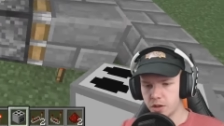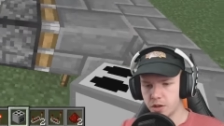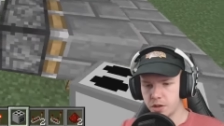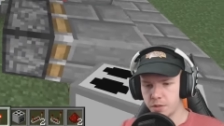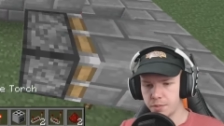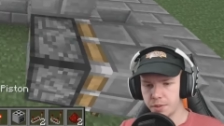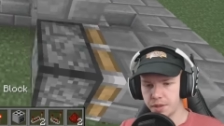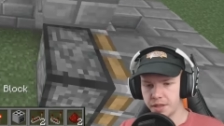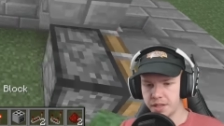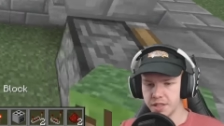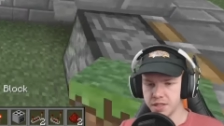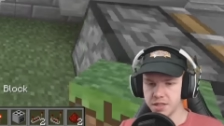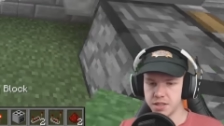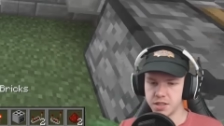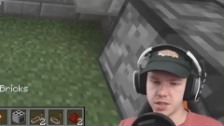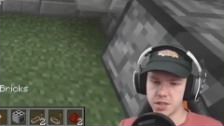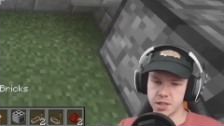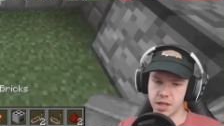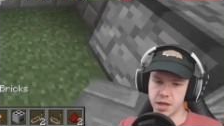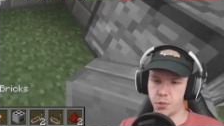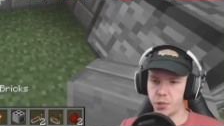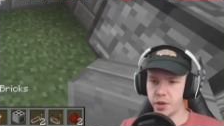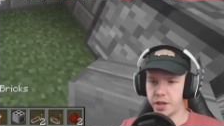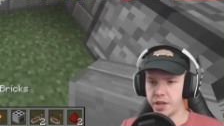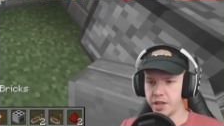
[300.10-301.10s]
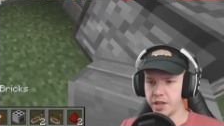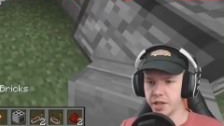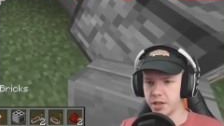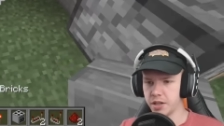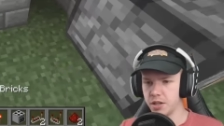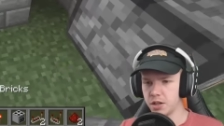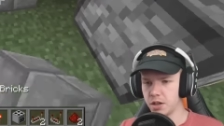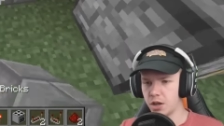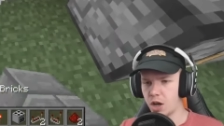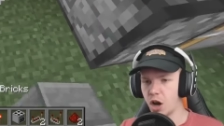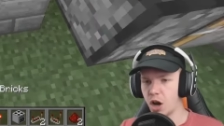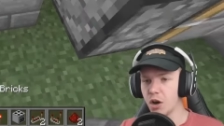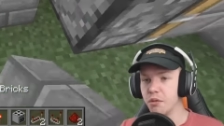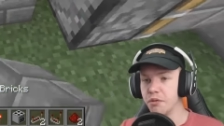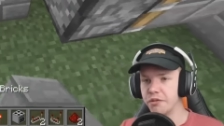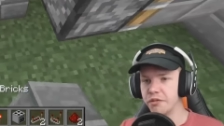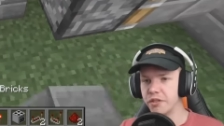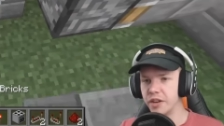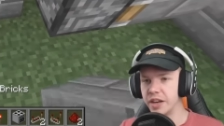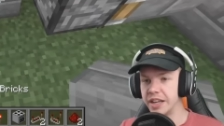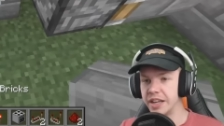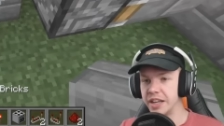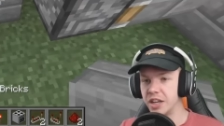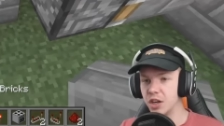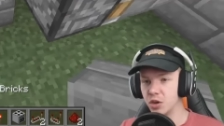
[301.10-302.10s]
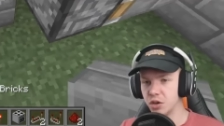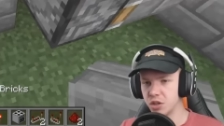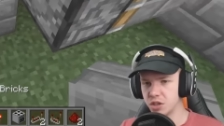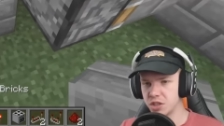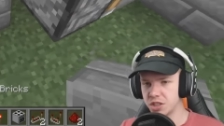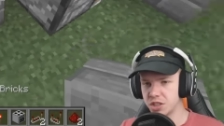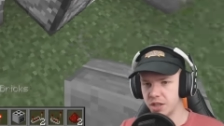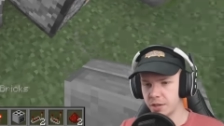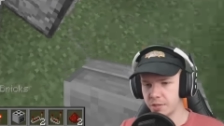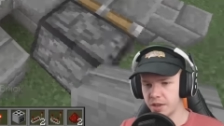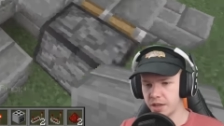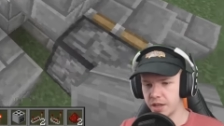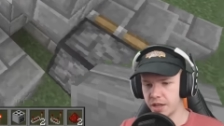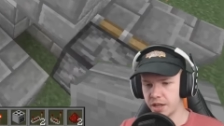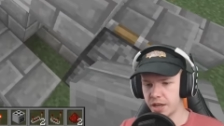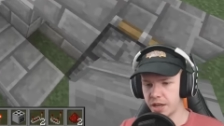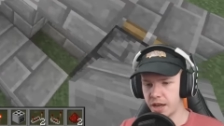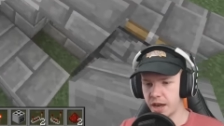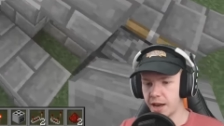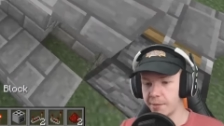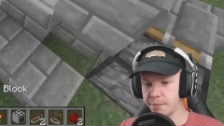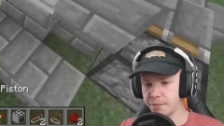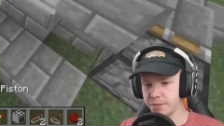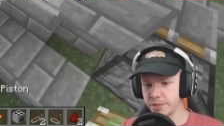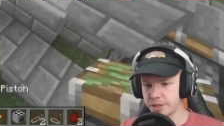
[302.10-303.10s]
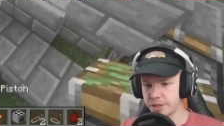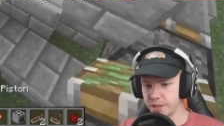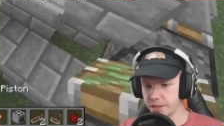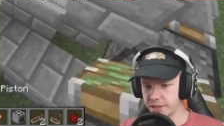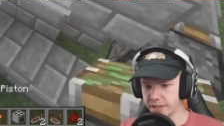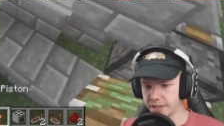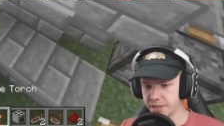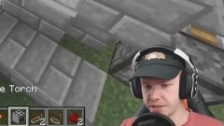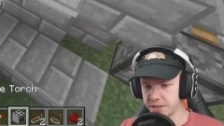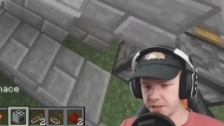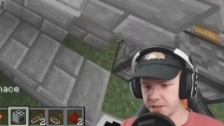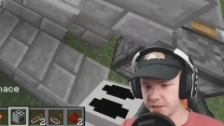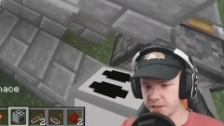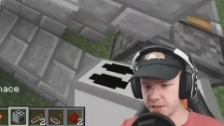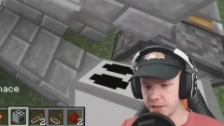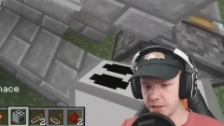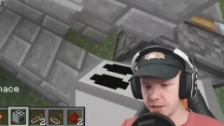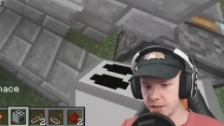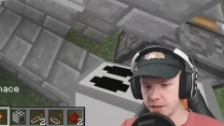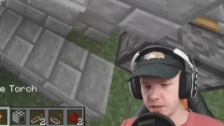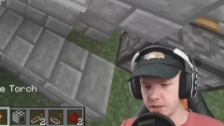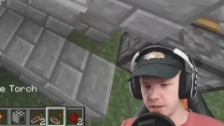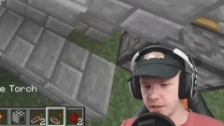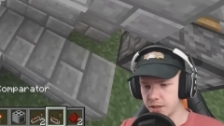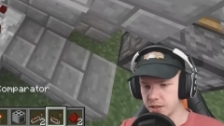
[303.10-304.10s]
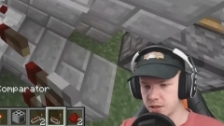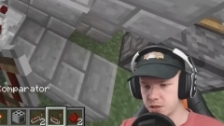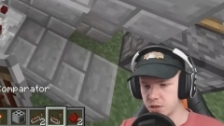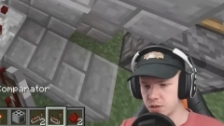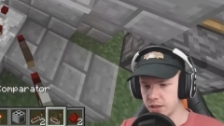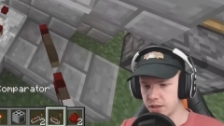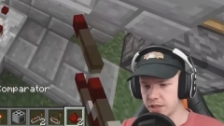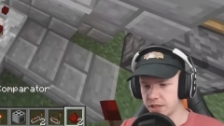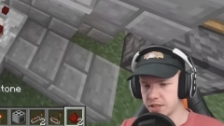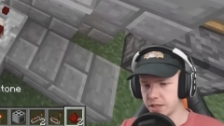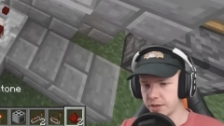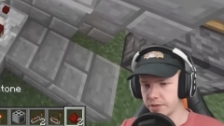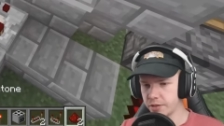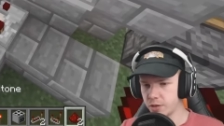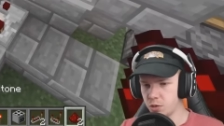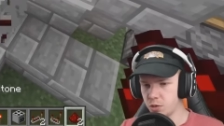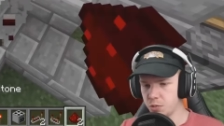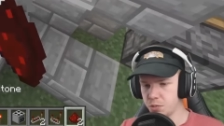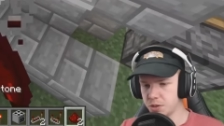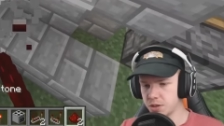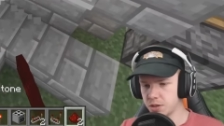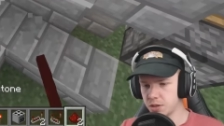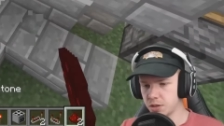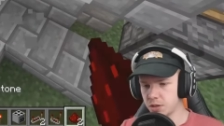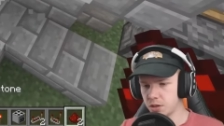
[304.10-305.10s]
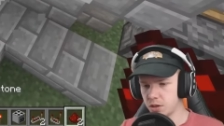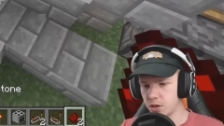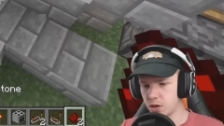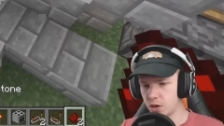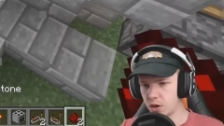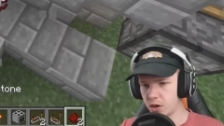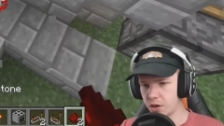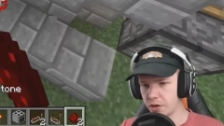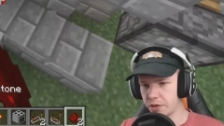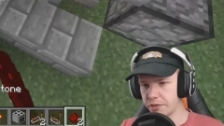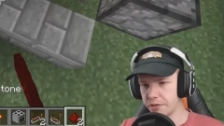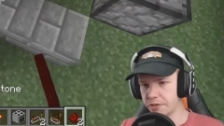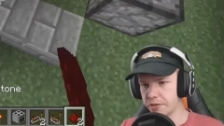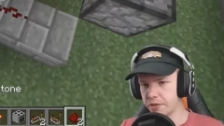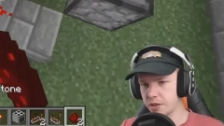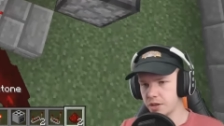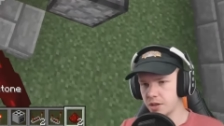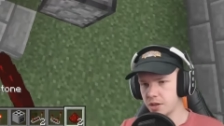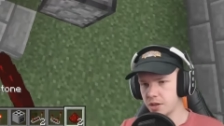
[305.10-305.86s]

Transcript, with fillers: because then we can hopefully hook something up to this. So let's have it, oops, off